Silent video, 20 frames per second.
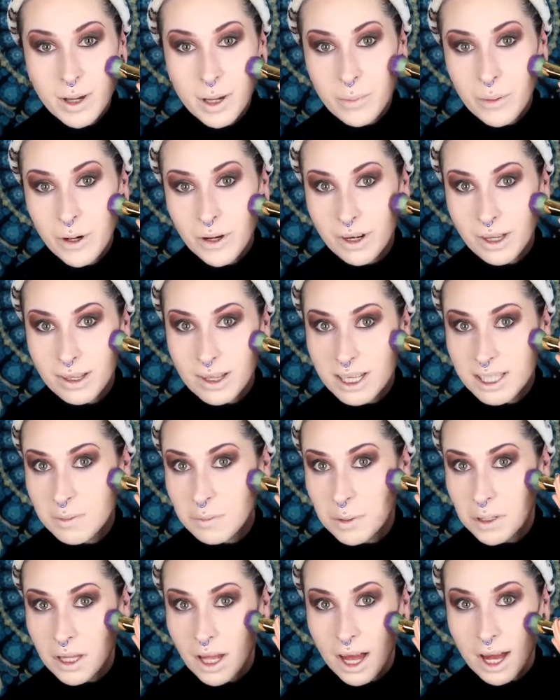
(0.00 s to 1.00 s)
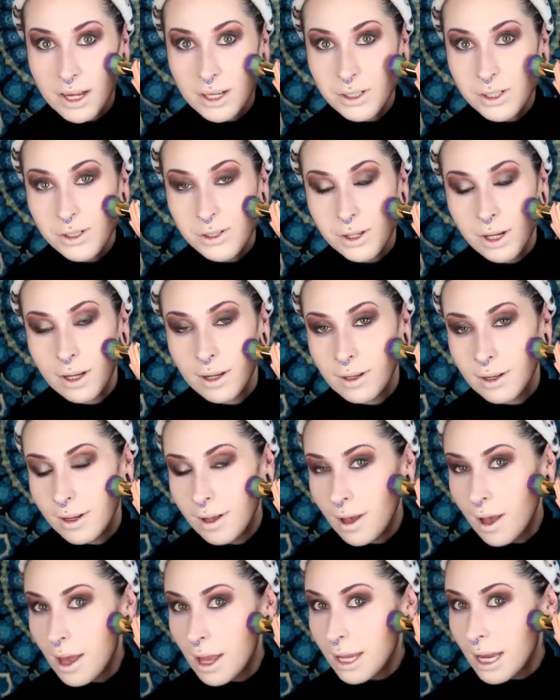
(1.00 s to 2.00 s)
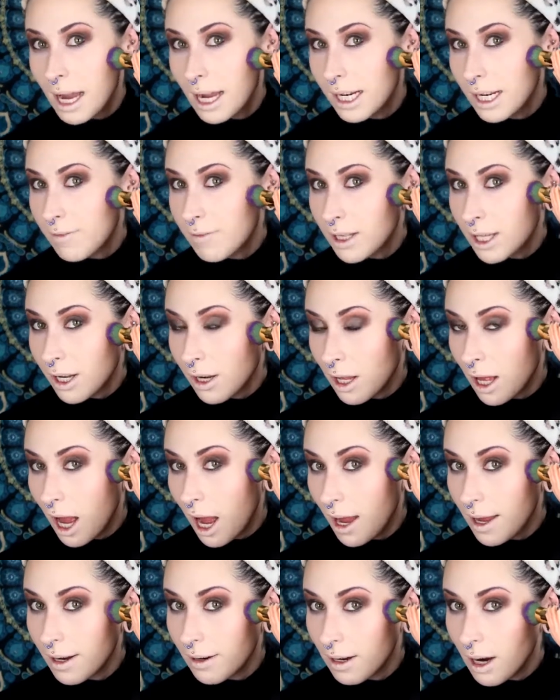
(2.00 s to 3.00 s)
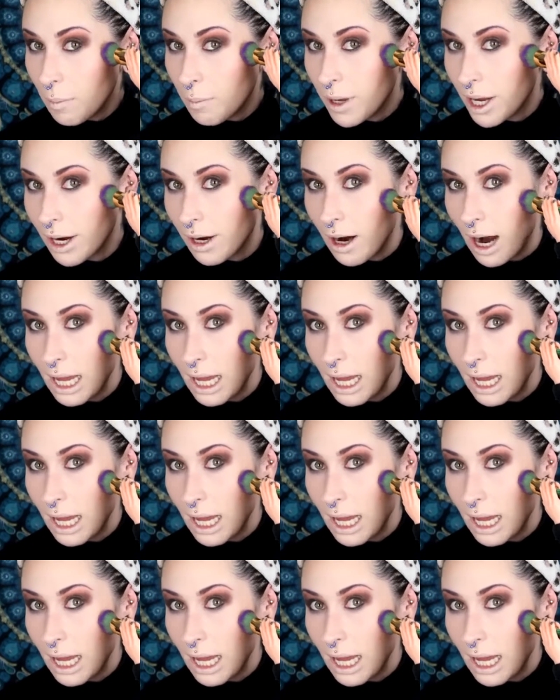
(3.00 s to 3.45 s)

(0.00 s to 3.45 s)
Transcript: be putting this blush kind of a little higher up here.